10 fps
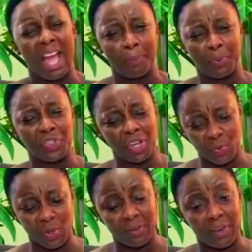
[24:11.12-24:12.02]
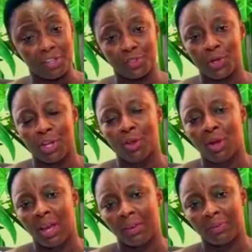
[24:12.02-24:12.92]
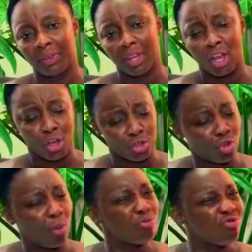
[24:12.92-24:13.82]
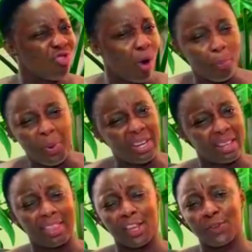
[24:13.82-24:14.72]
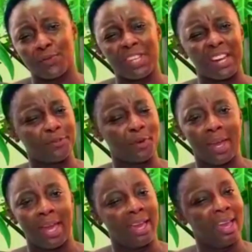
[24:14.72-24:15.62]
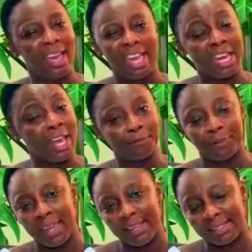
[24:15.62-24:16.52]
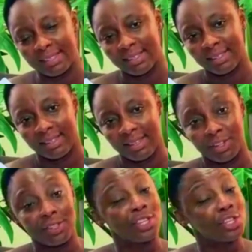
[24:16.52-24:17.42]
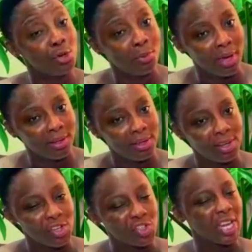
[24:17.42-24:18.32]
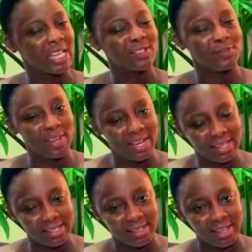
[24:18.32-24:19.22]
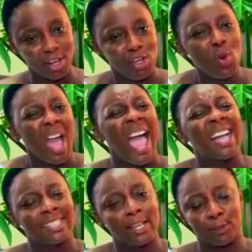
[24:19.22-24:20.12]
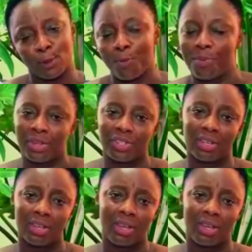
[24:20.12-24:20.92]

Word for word: Appreciate whatever he's doing in your life. Stop rubbing the things you've done for her in her face. She's human. She has feelings. You hurt her so much.